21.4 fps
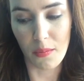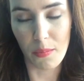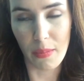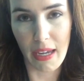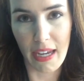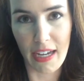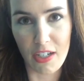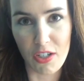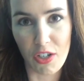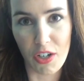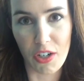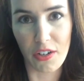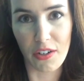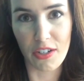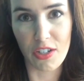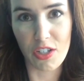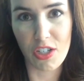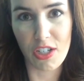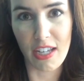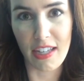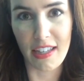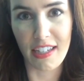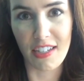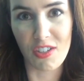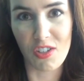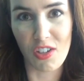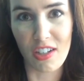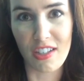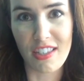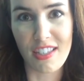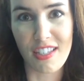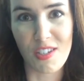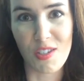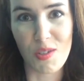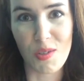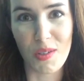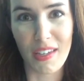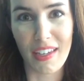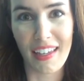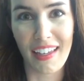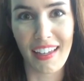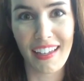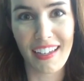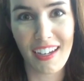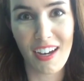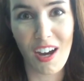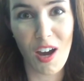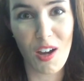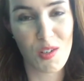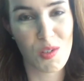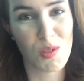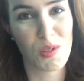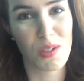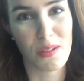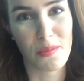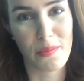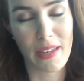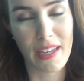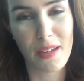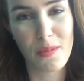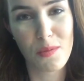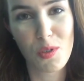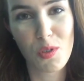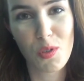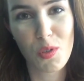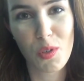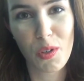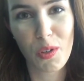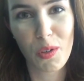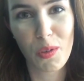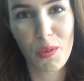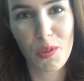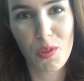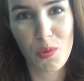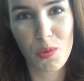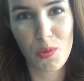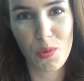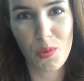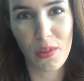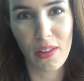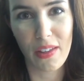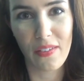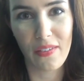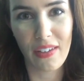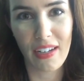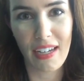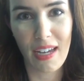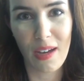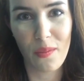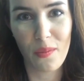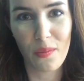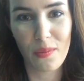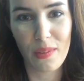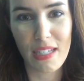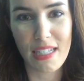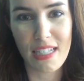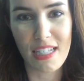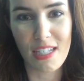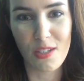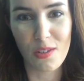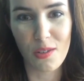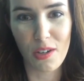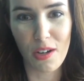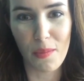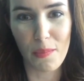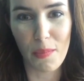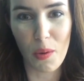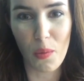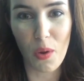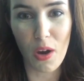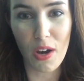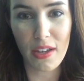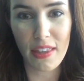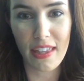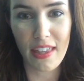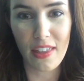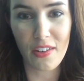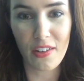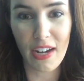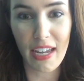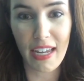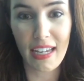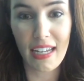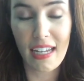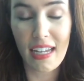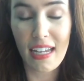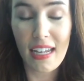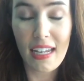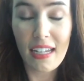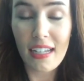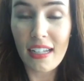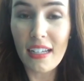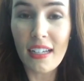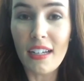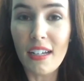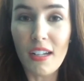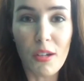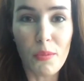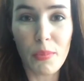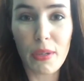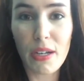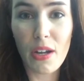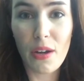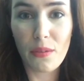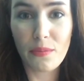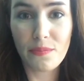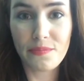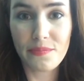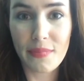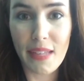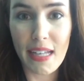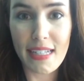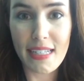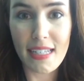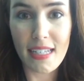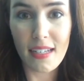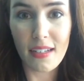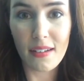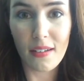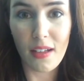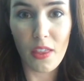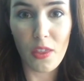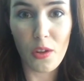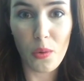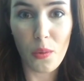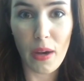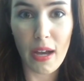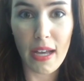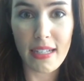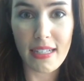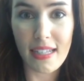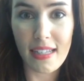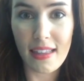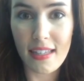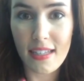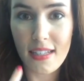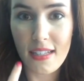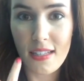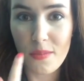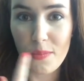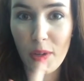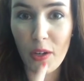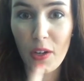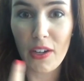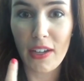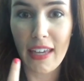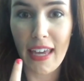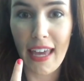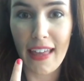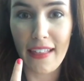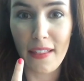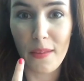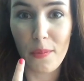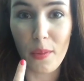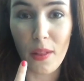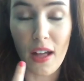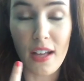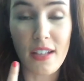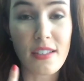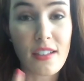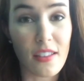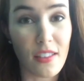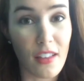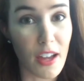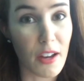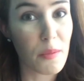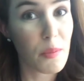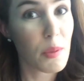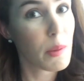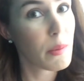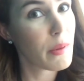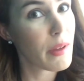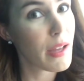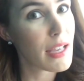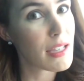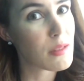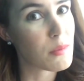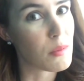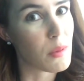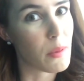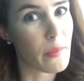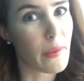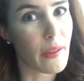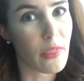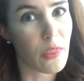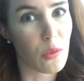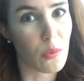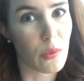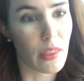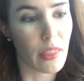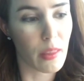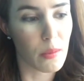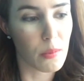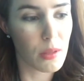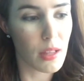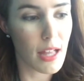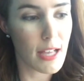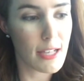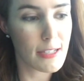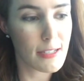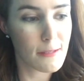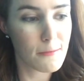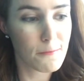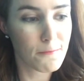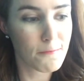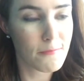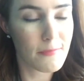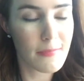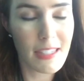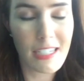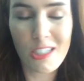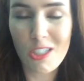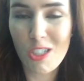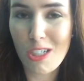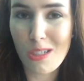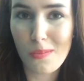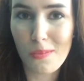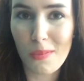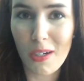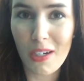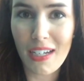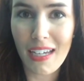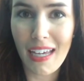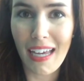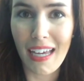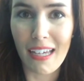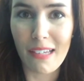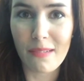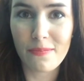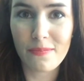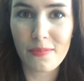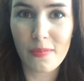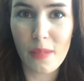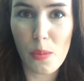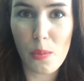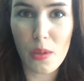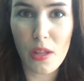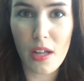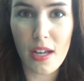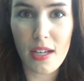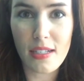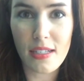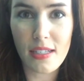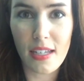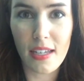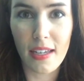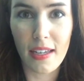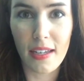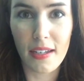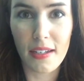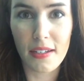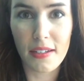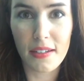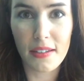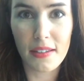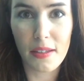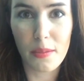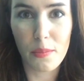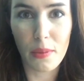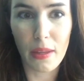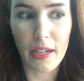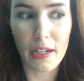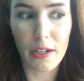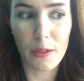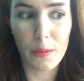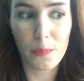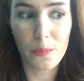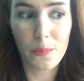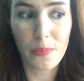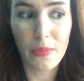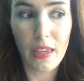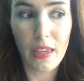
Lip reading: page, her and Shailene Johnson doing a contouring makeup tutorial, which was really funny. I listened to it on my walk the other night. But no, that's it. Otherwise, and this is Mary Kay lip gloss. A lot of people asked me about the red lip gloss. Just Mary Kay lip gloss and lip liner.